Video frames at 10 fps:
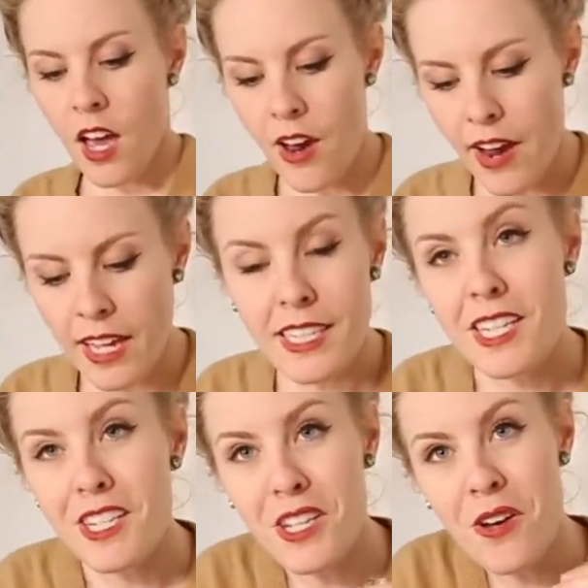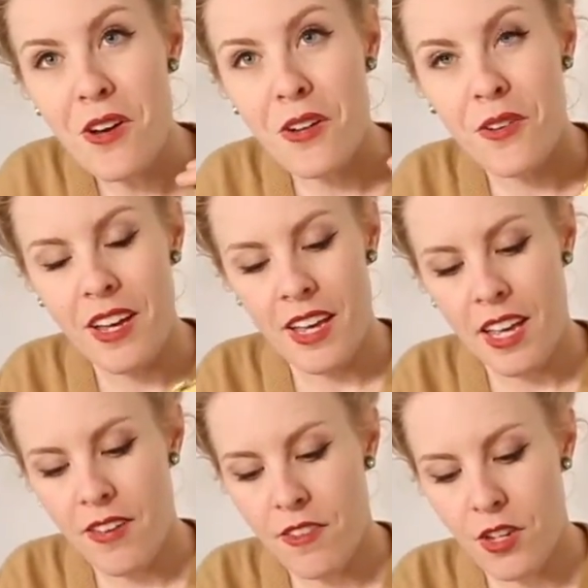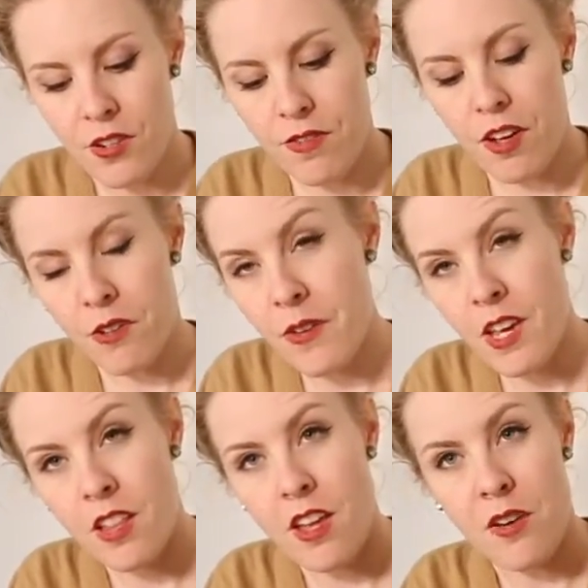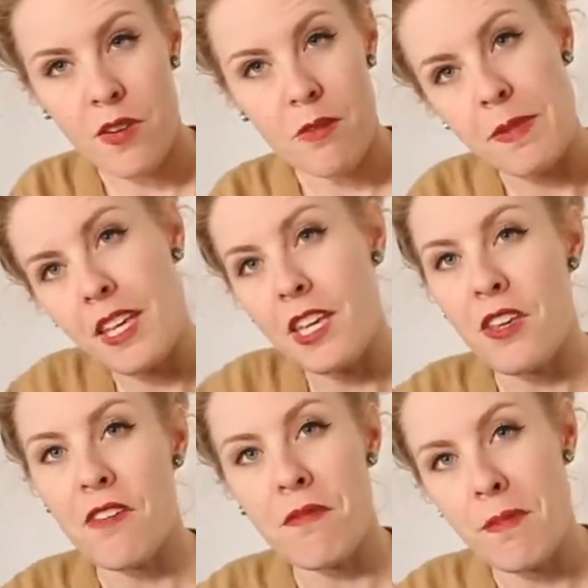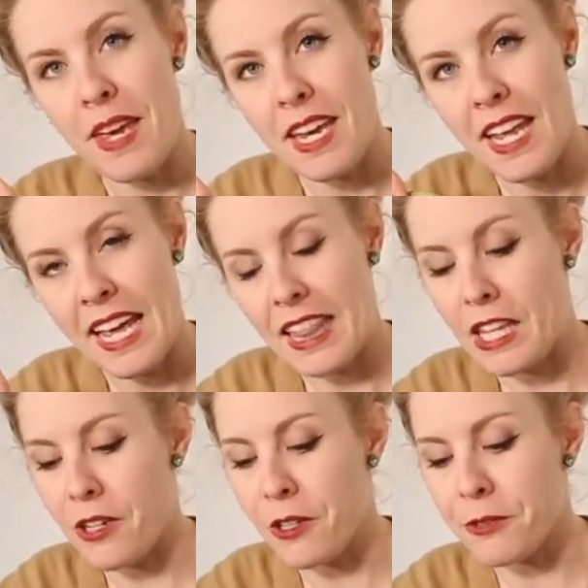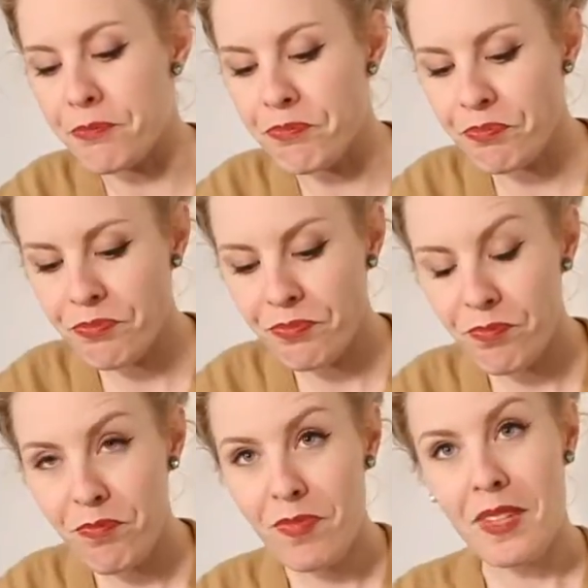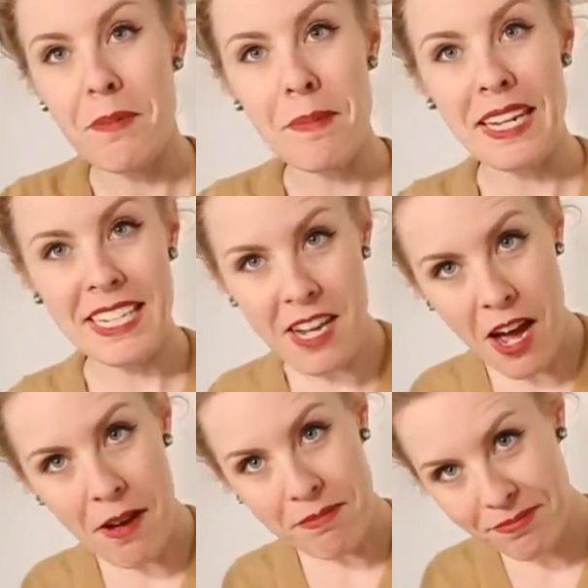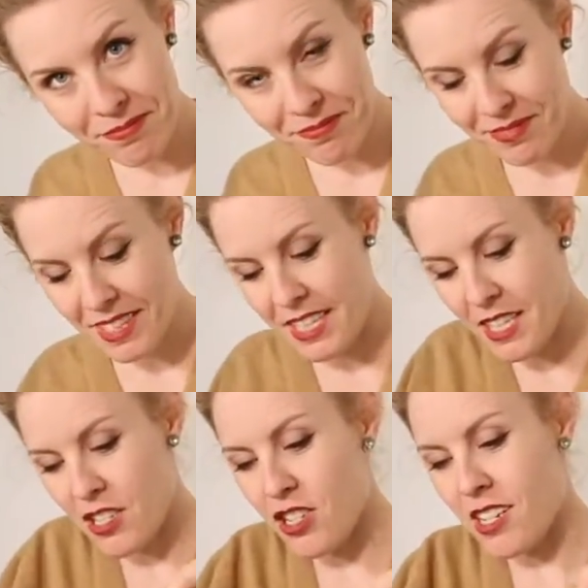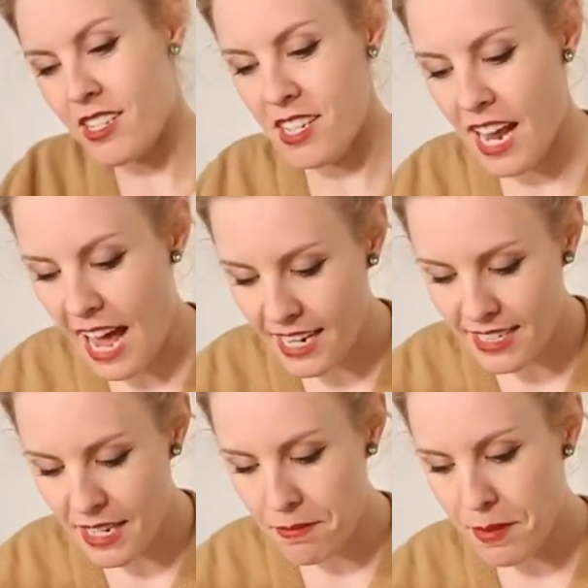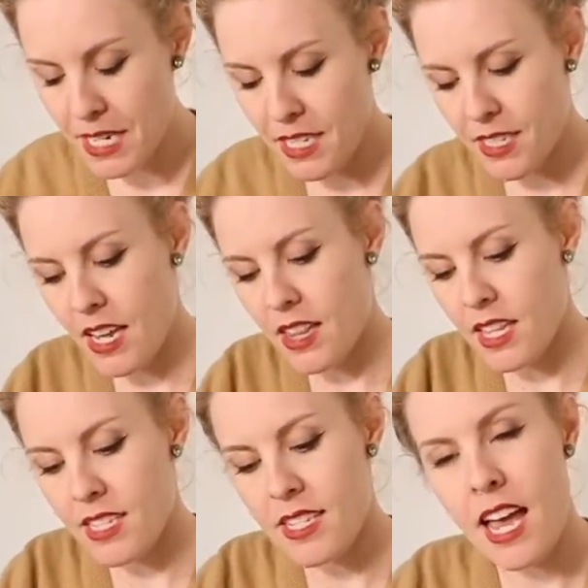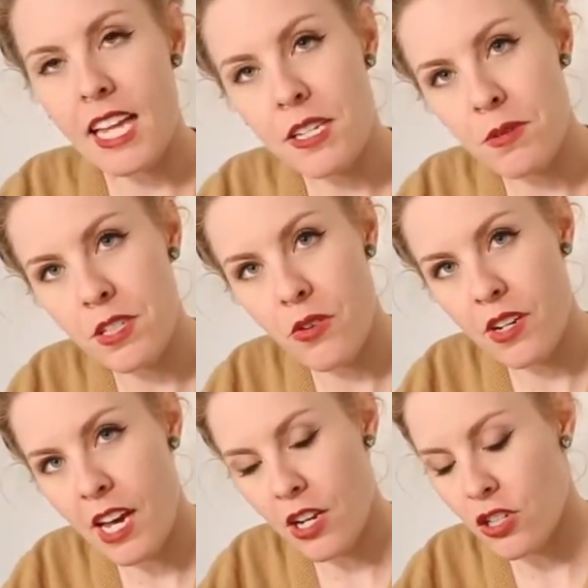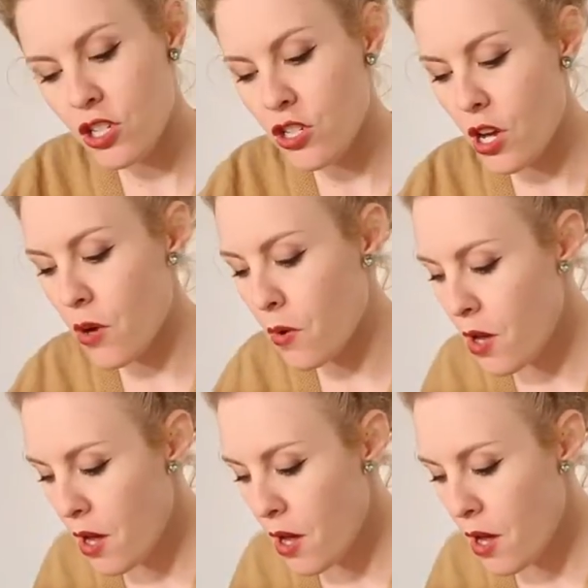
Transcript: Alright, so if you're following along with me, you've made a little mini top. This is just an accent piece, and this side is what's going to actually show,